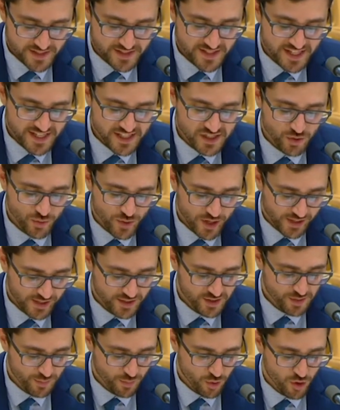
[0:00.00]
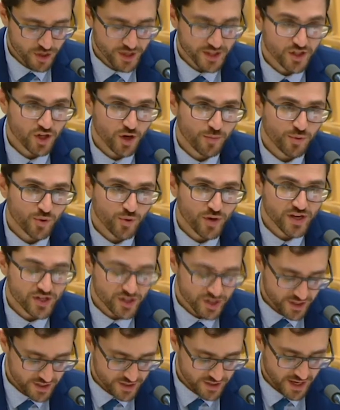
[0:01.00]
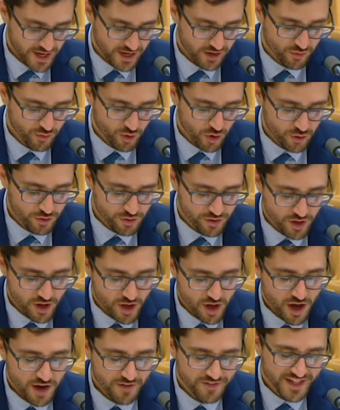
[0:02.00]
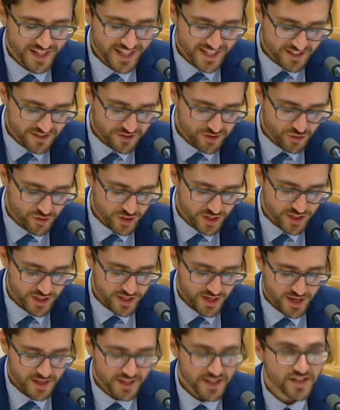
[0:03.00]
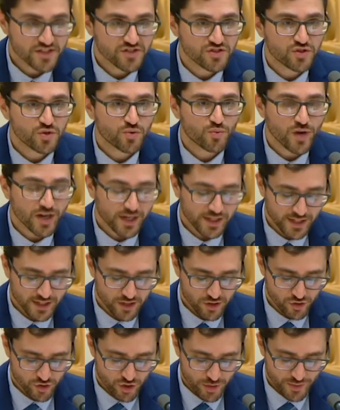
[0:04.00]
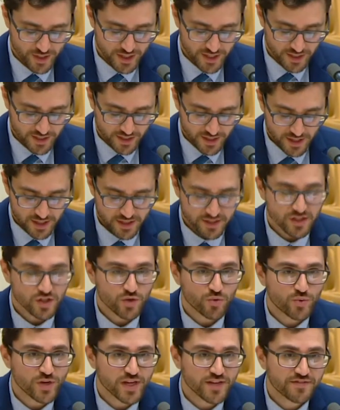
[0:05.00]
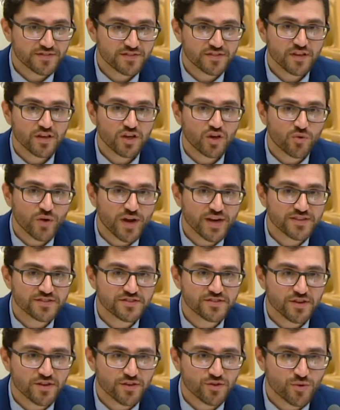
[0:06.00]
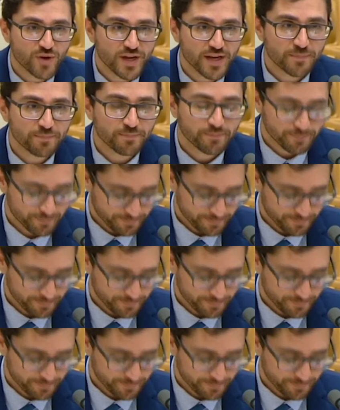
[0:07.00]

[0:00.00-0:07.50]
is indirectly supporting the operations and growth of an industry that is directly contributing to the reef's greatest threat.